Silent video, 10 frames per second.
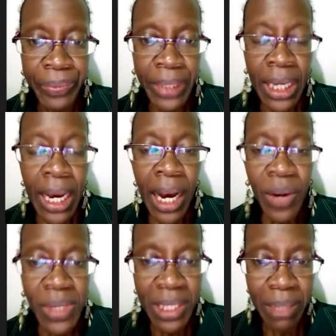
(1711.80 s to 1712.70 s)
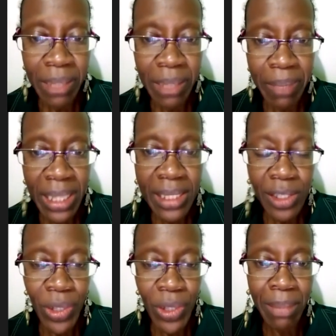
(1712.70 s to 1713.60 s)
housekeepers showing
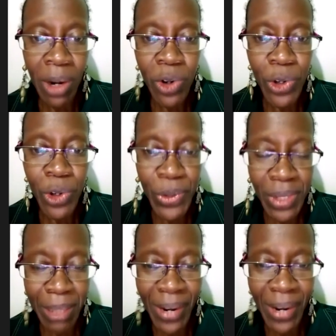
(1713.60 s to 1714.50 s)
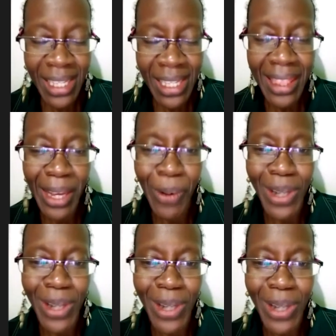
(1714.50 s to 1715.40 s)
them how to use the products, and they were
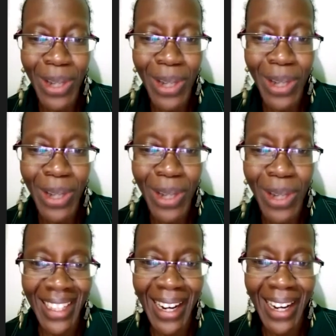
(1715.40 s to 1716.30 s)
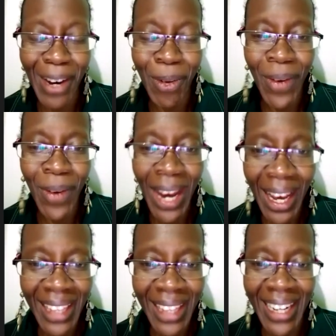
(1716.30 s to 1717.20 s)
so excited. They're like, wow,
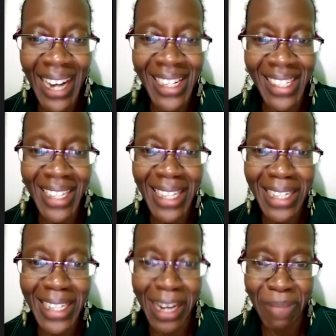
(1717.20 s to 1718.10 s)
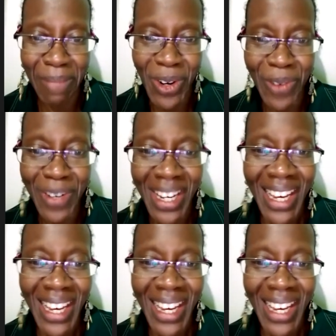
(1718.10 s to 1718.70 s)
the dirt is just coming off.